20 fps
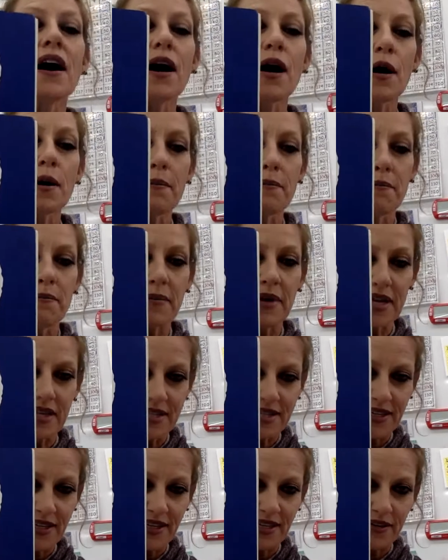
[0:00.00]
a
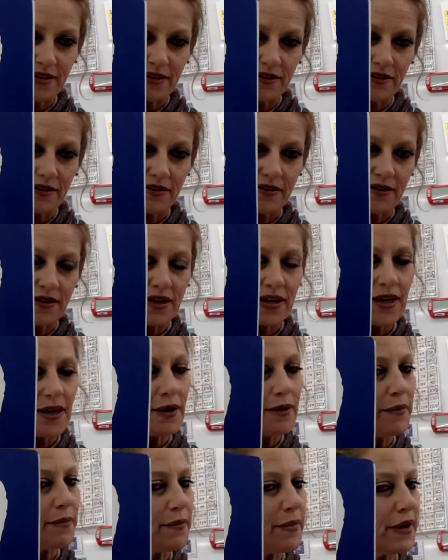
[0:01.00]
mitten,
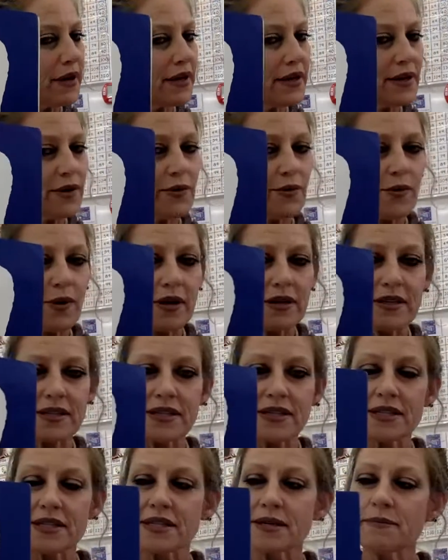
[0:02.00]
but it
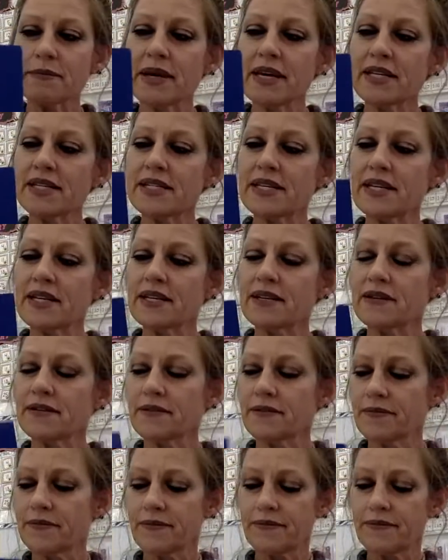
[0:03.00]
wasn't a mitten.